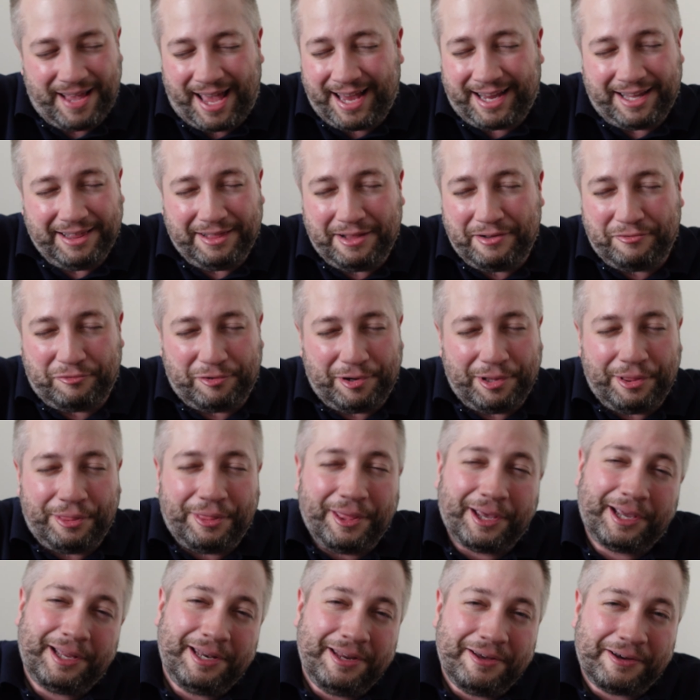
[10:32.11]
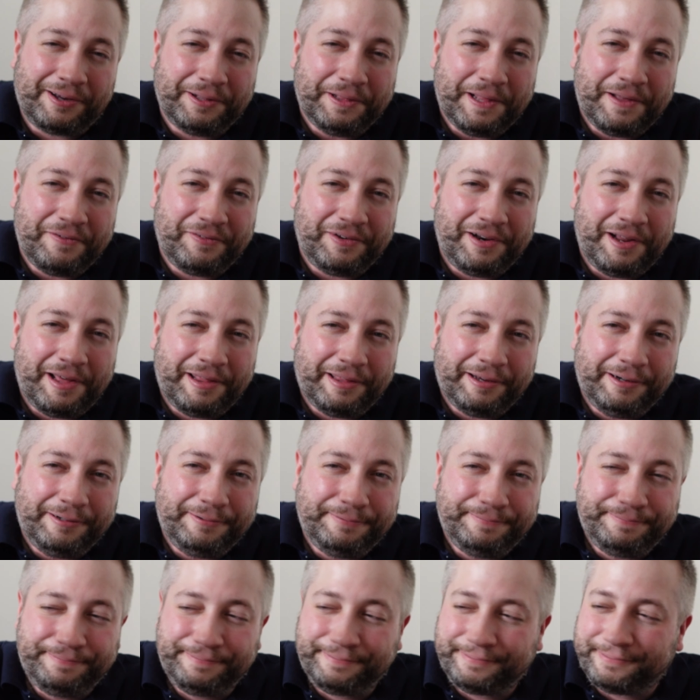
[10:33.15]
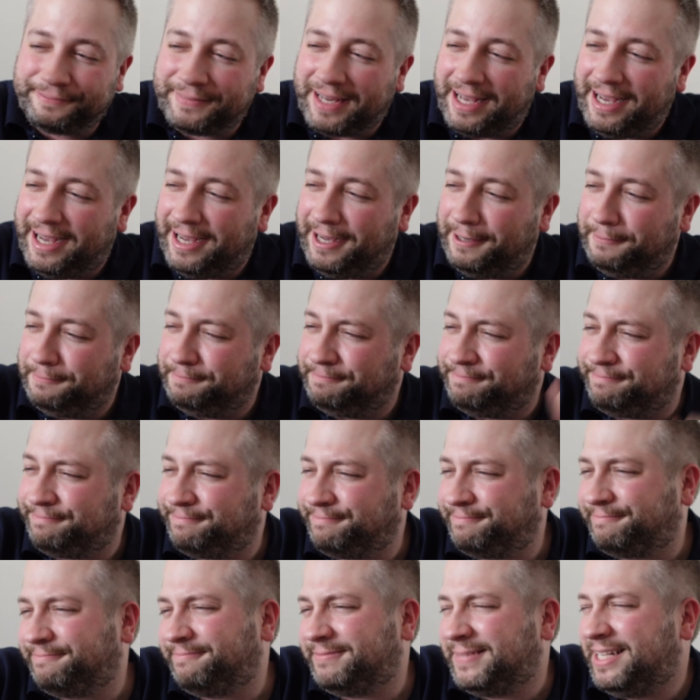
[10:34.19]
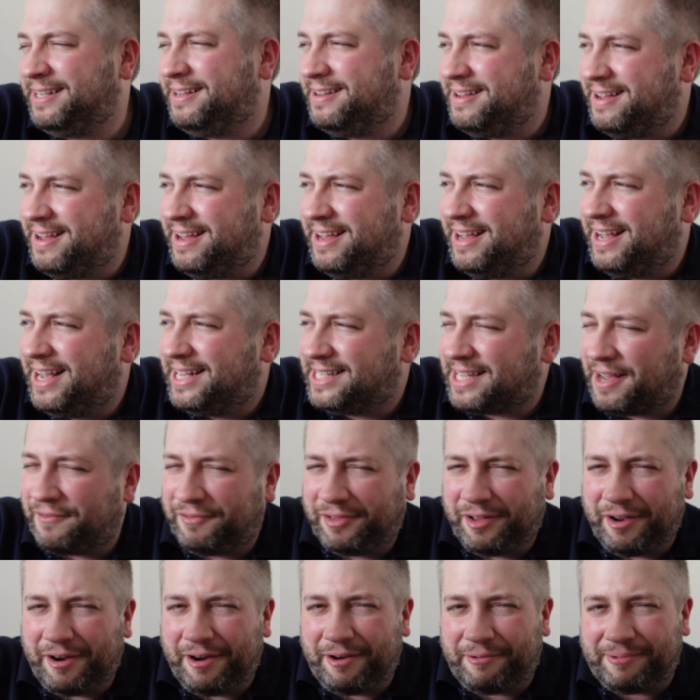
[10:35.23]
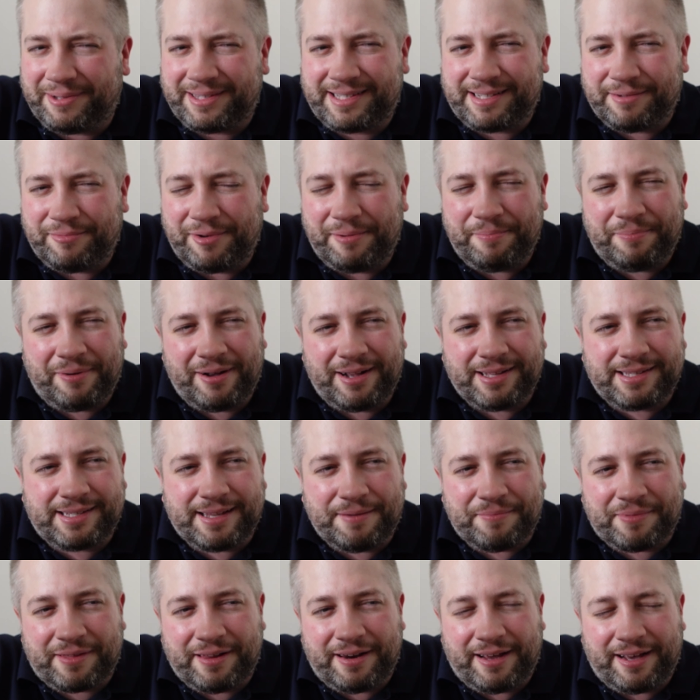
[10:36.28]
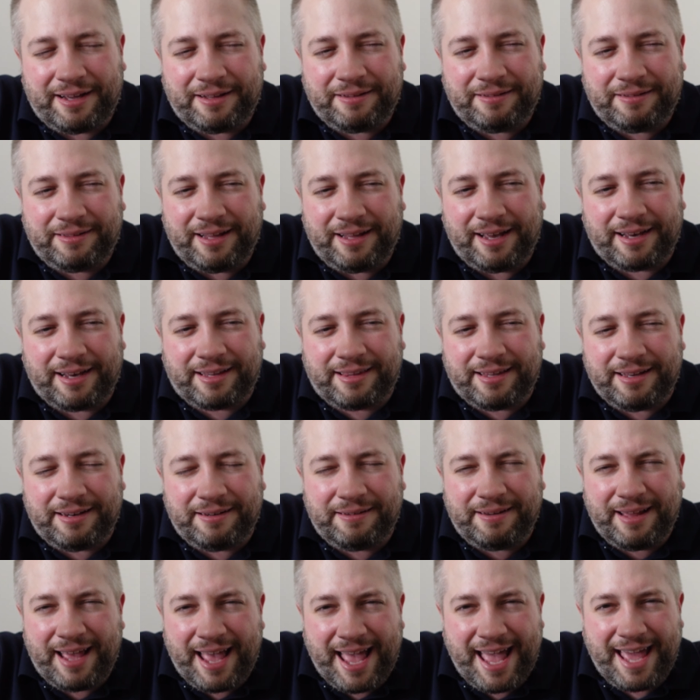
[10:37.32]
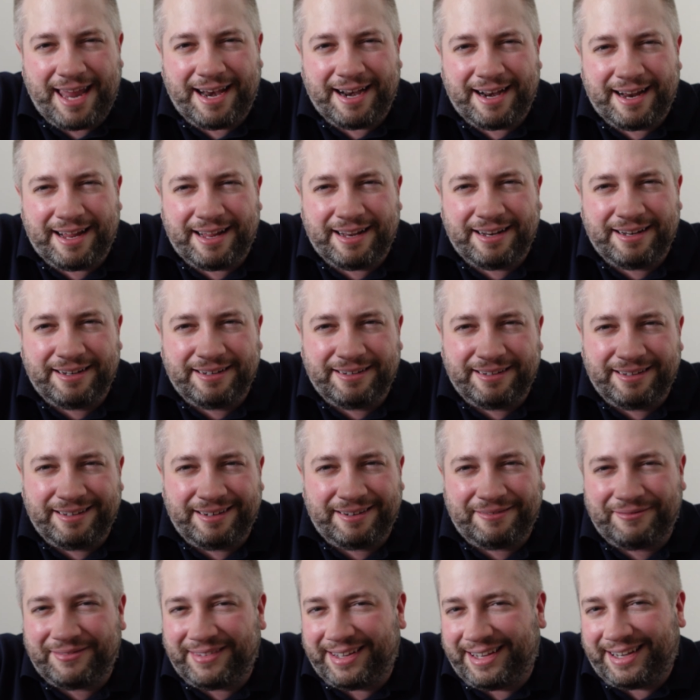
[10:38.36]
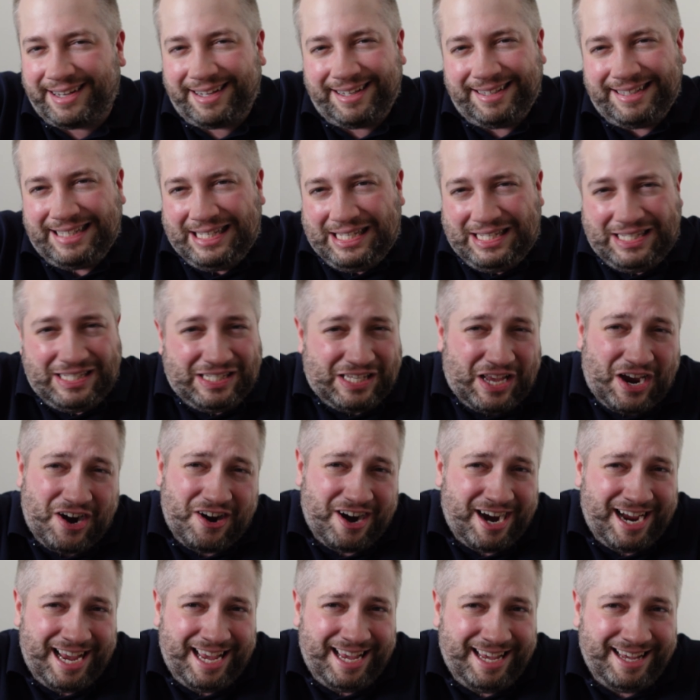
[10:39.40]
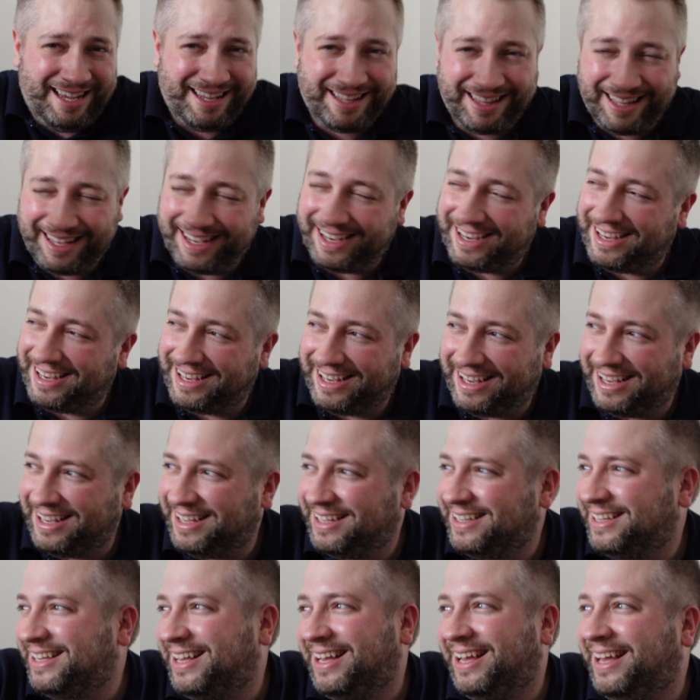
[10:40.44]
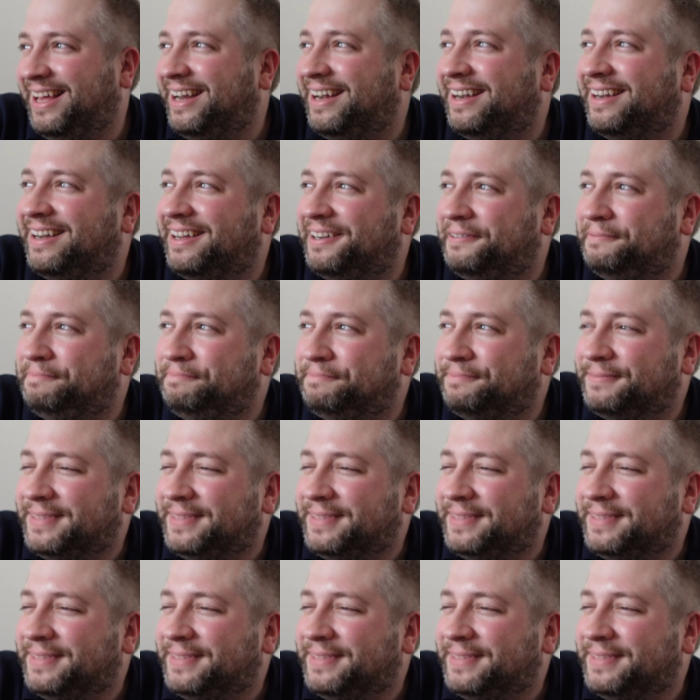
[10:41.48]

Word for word: I can love one thing and you can love another. Um, as I've learned, when someone bought something I liked and hated it, and I'm like, sorry, like, I don't know.